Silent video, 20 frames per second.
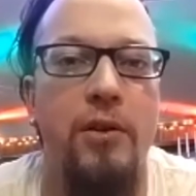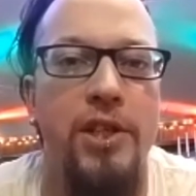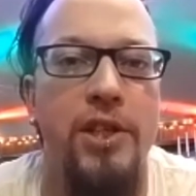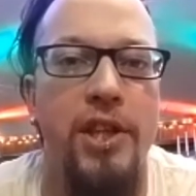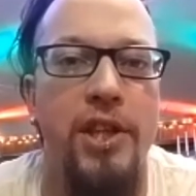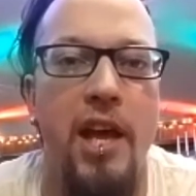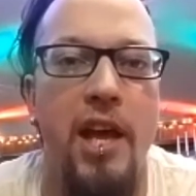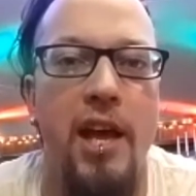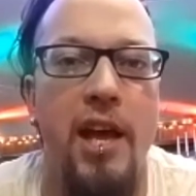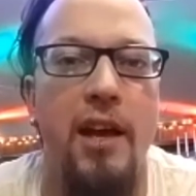
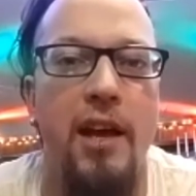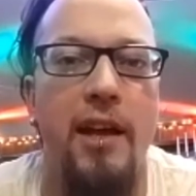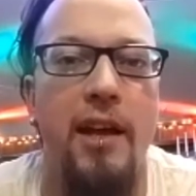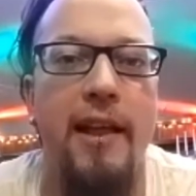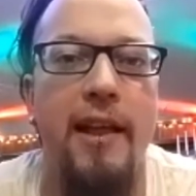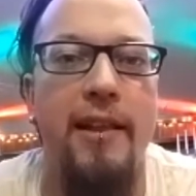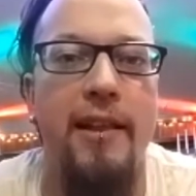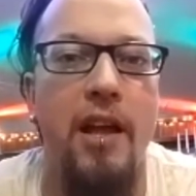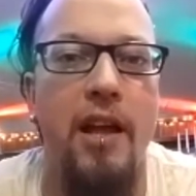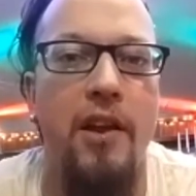thing, and
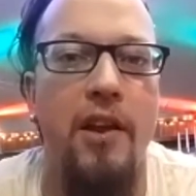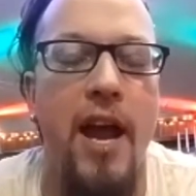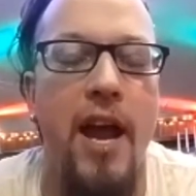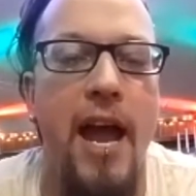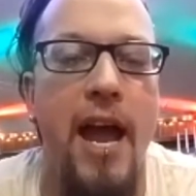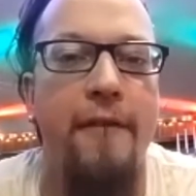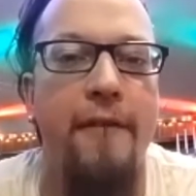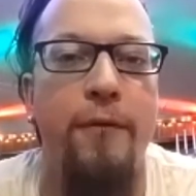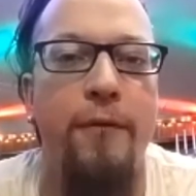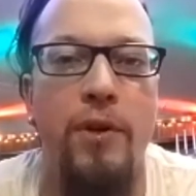then the other
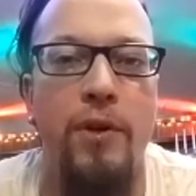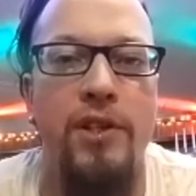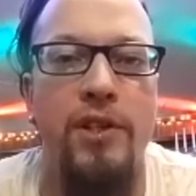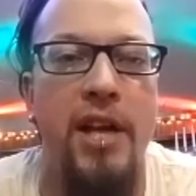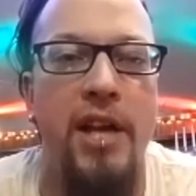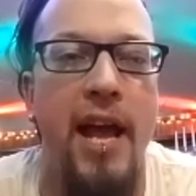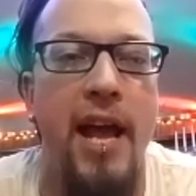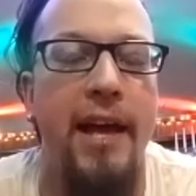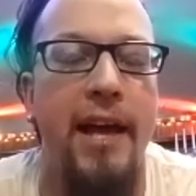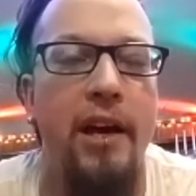half was
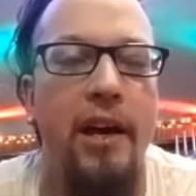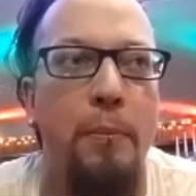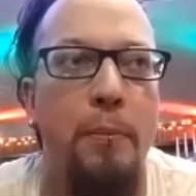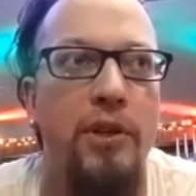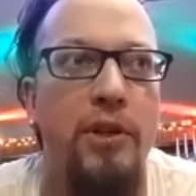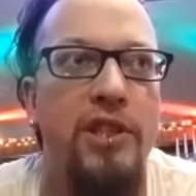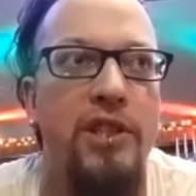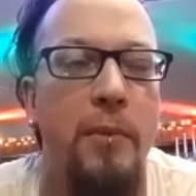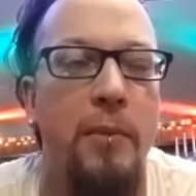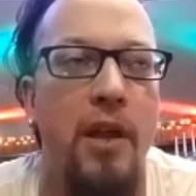tagging up
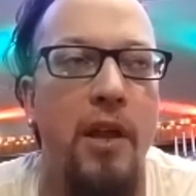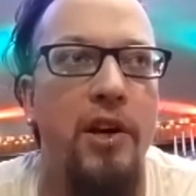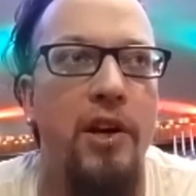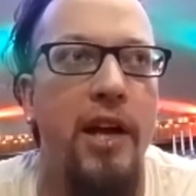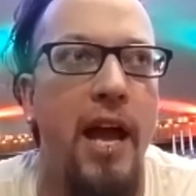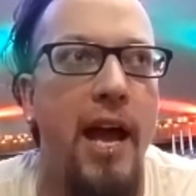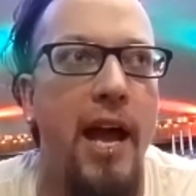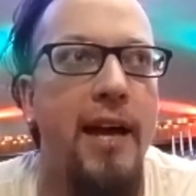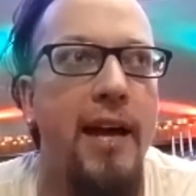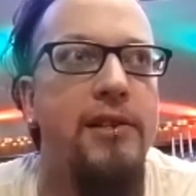with some other
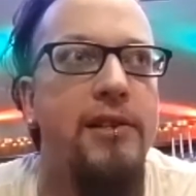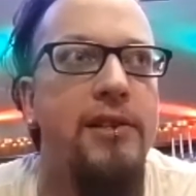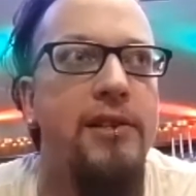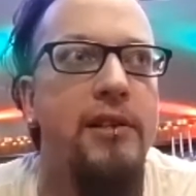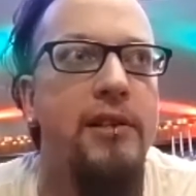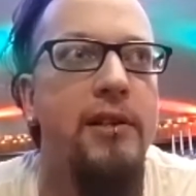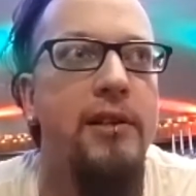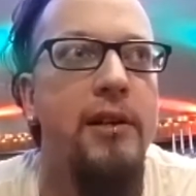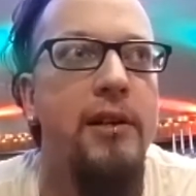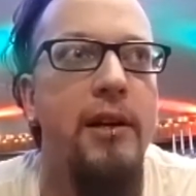guys
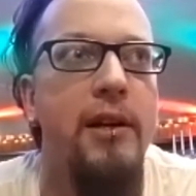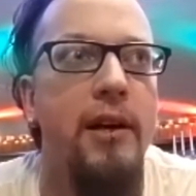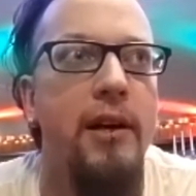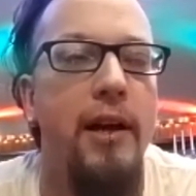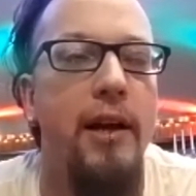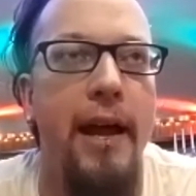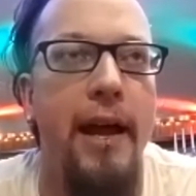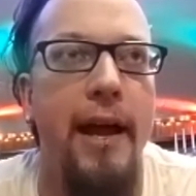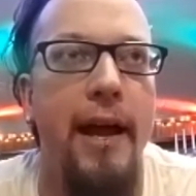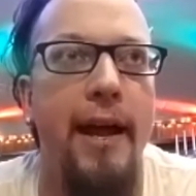
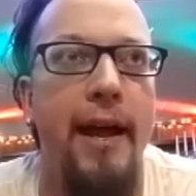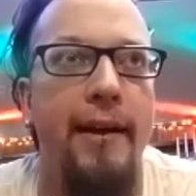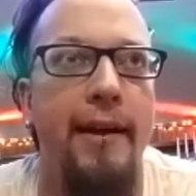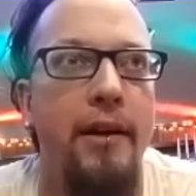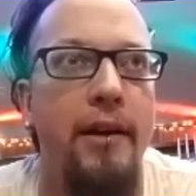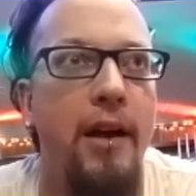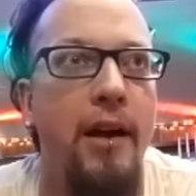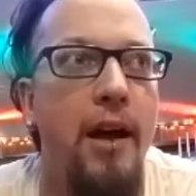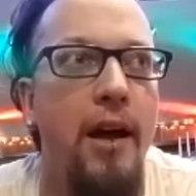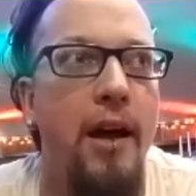
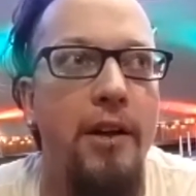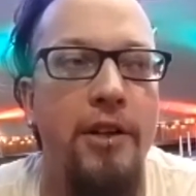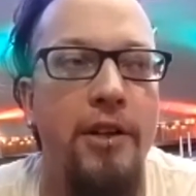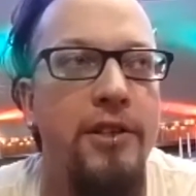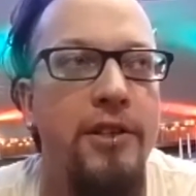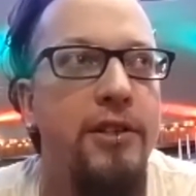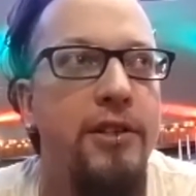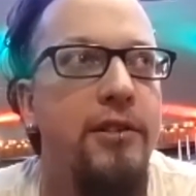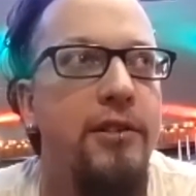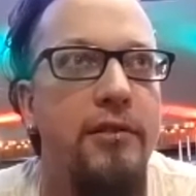and
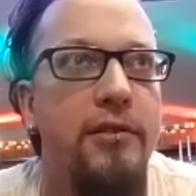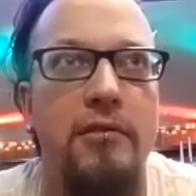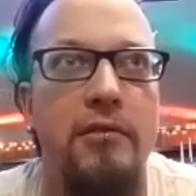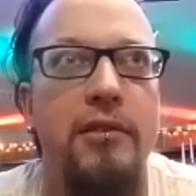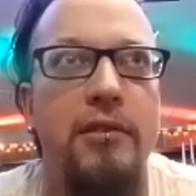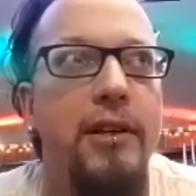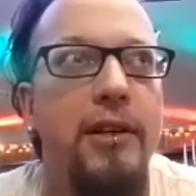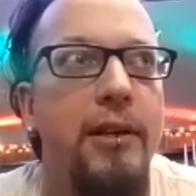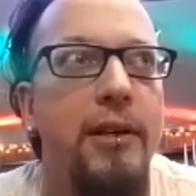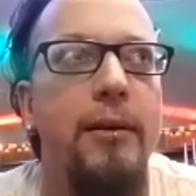just
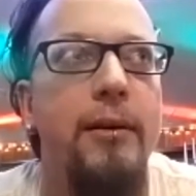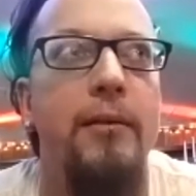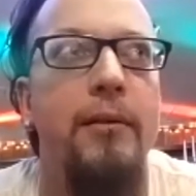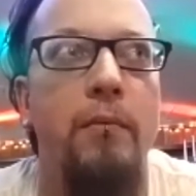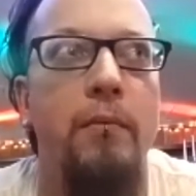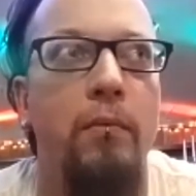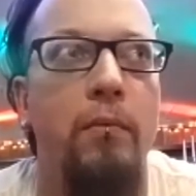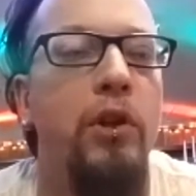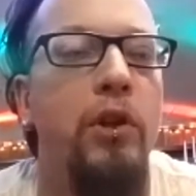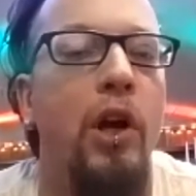
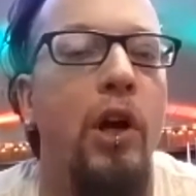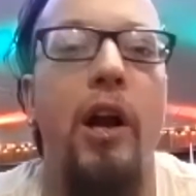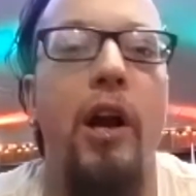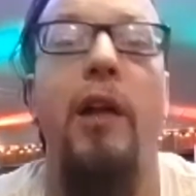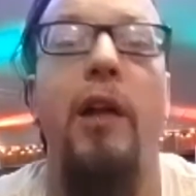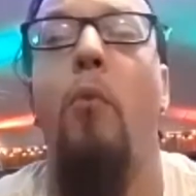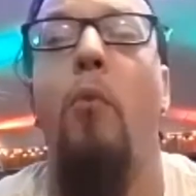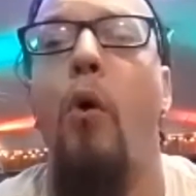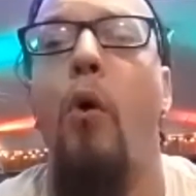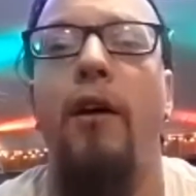
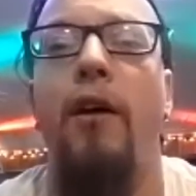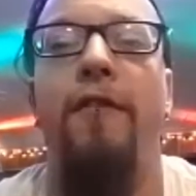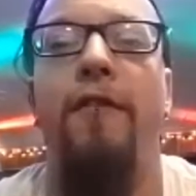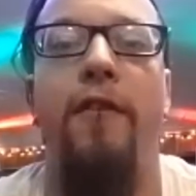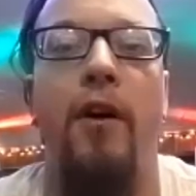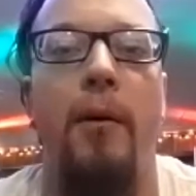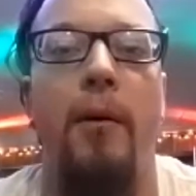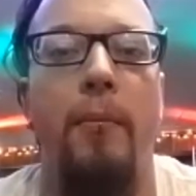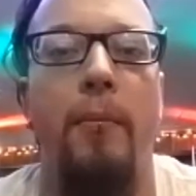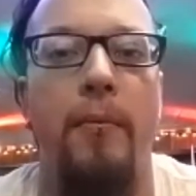learning more
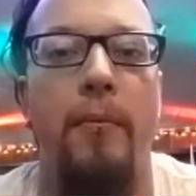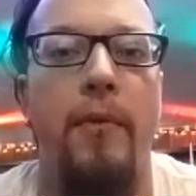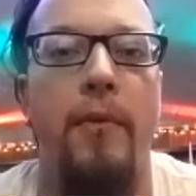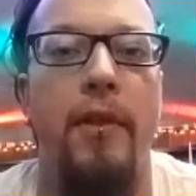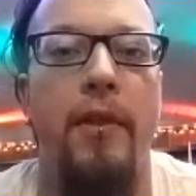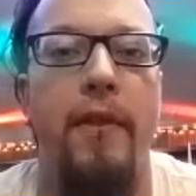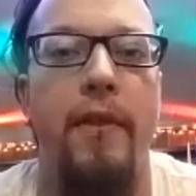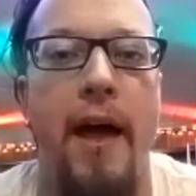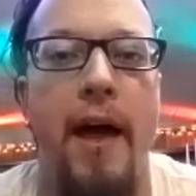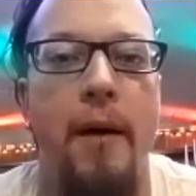from
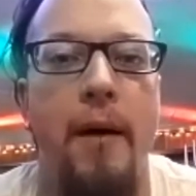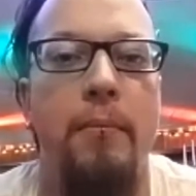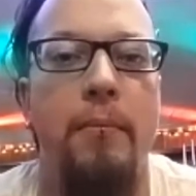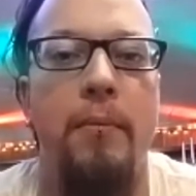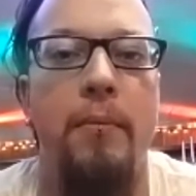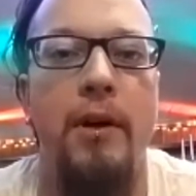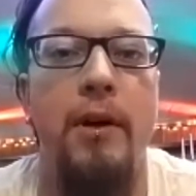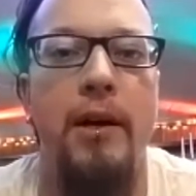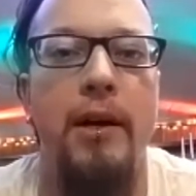them,